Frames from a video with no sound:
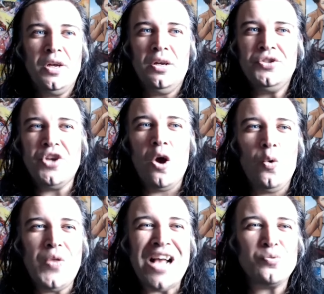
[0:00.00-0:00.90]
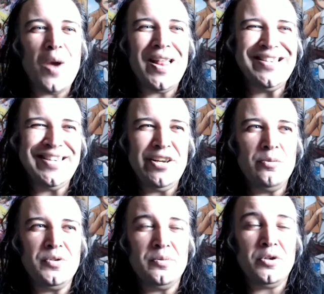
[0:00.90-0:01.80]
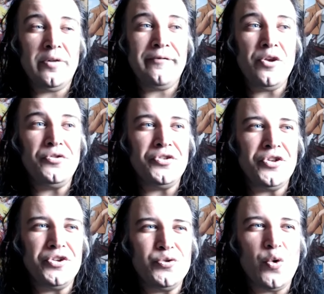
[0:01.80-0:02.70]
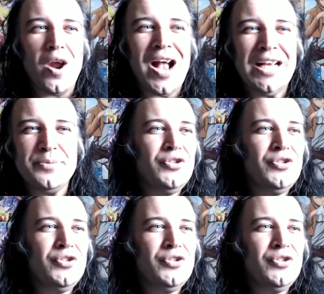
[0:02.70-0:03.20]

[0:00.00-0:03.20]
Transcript: So that's why that scene comes confusing to the Straw Hats.